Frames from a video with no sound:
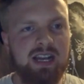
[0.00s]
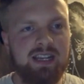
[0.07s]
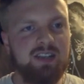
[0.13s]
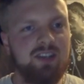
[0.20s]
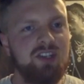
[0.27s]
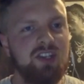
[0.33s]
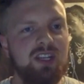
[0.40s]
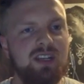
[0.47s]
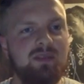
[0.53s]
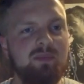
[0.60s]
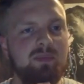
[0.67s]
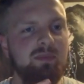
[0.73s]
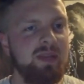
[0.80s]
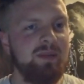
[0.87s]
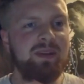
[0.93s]
ING,
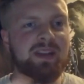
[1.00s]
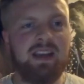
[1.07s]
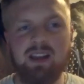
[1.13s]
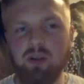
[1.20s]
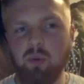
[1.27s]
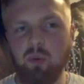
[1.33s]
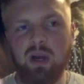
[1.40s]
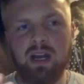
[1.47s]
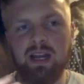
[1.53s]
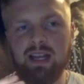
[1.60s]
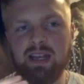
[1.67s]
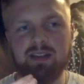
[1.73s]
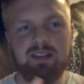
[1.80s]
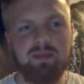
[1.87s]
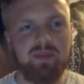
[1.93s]
maybe an
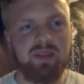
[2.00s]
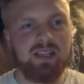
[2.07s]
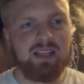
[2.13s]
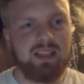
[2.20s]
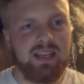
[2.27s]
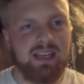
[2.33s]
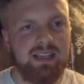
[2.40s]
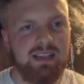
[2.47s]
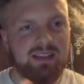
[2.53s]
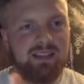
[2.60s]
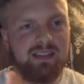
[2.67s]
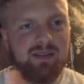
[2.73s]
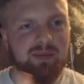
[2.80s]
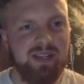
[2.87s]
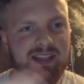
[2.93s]
LY, something like that.
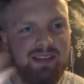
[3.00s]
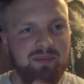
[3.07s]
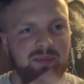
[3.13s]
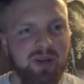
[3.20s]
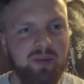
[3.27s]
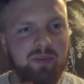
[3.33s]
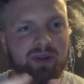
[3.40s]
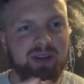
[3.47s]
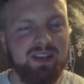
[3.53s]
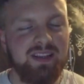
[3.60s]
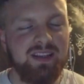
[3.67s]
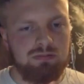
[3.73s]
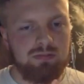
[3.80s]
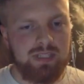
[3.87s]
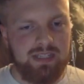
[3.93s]
Am I in the yep. ballpark?
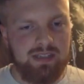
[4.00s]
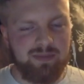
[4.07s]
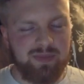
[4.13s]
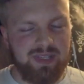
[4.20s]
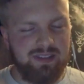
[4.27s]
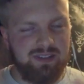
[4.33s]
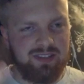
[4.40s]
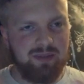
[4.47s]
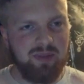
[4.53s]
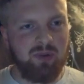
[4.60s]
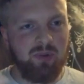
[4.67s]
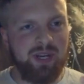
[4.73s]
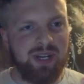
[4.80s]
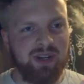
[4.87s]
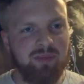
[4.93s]
Yeah. And I'm there's something
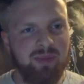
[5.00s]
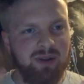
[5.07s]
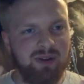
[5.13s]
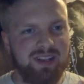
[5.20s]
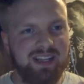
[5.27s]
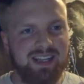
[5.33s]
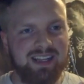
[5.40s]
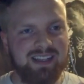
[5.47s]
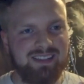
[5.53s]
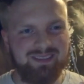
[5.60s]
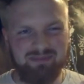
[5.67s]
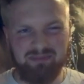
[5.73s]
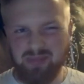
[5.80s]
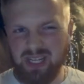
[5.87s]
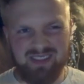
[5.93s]
weird about it, like a
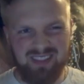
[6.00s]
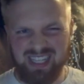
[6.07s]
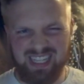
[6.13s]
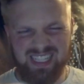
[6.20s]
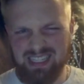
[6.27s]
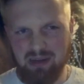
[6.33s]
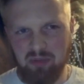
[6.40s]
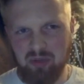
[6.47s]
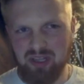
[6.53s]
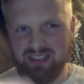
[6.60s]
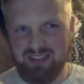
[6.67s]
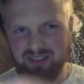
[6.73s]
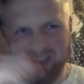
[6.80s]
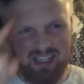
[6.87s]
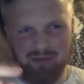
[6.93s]
possible like a double.
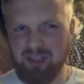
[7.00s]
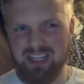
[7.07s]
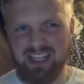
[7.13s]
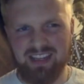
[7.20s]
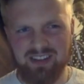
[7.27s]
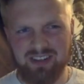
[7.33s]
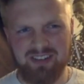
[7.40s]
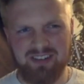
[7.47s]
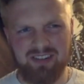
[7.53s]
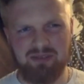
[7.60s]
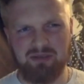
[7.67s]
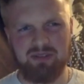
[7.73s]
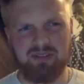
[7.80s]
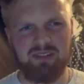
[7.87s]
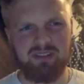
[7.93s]
Is there a double letter
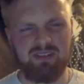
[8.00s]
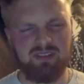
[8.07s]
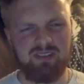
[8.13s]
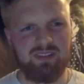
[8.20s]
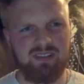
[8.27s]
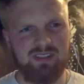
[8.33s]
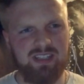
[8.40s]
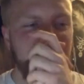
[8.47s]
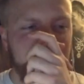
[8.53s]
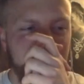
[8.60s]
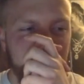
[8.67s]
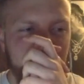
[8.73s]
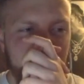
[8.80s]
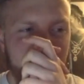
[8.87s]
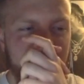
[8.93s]
or? Yes.
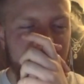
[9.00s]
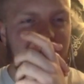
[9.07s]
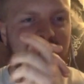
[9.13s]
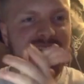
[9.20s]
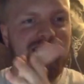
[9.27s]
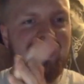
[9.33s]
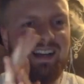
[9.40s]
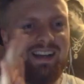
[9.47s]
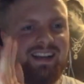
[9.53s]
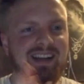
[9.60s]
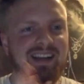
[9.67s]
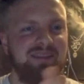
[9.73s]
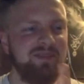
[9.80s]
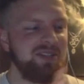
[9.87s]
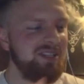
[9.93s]
okay. Wow.
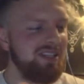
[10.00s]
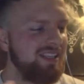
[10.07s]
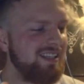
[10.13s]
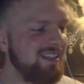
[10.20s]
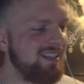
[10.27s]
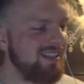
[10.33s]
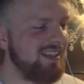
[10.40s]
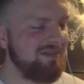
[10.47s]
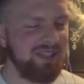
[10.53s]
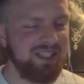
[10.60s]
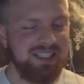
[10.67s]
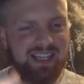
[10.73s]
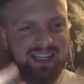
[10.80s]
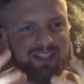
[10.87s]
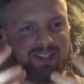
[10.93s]
I'm just gonna I'm gonna
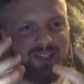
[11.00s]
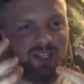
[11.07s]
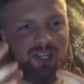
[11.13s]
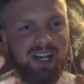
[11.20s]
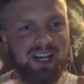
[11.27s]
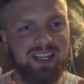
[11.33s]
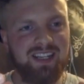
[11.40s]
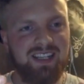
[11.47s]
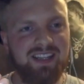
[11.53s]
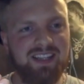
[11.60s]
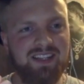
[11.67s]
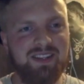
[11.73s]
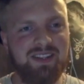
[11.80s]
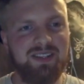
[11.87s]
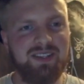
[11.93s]
take a shot in
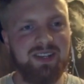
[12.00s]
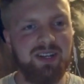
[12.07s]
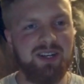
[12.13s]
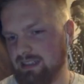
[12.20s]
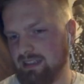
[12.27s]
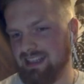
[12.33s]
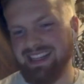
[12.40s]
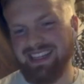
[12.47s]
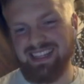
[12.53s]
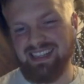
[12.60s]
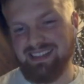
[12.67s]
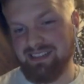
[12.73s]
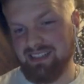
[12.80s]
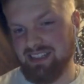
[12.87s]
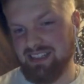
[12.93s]
the dark, like
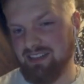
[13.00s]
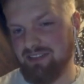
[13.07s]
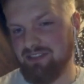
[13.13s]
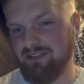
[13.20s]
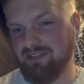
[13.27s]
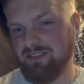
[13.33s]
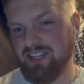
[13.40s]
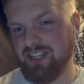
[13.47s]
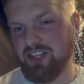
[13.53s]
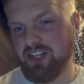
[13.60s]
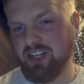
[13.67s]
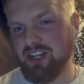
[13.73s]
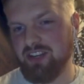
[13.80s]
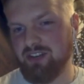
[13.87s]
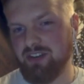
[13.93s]

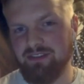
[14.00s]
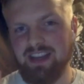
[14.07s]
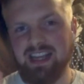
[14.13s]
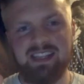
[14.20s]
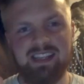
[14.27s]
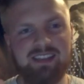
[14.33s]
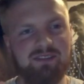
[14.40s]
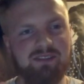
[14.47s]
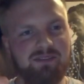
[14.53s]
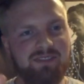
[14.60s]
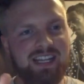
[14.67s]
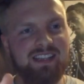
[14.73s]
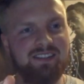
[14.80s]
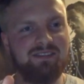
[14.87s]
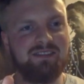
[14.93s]
efficient or effective?
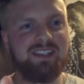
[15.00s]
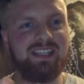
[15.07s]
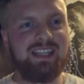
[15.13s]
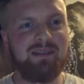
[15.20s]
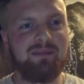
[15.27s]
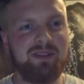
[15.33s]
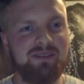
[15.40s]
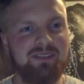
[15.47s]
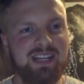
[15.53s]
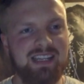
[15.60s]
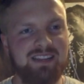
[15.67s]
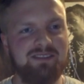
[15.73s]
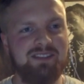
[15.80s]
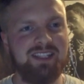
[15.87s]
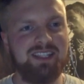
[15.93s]
Effectively. How about
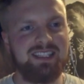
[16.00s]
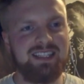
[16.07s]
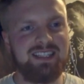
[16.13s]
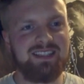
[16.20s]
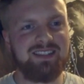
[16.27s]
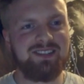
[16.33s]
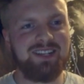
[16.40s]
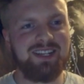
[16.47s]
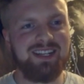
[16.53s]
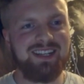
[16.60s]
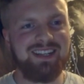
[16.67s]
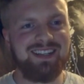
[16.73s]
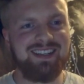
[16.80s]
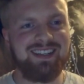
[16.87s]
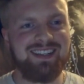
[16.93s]
effectively? Does that sound right?
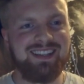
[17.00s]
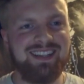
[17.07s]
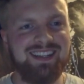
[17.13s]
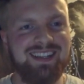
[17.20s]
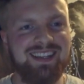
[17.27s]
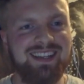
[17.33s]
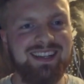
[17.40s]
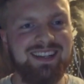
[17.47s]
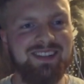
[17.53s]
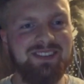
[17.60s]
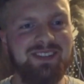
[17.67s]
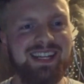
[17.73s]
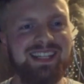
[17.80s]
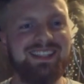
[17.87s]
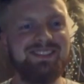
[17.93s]
That's it.
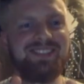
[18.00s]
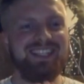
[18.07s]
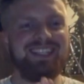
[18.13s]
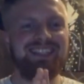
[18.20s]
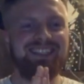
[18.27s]
Effectively.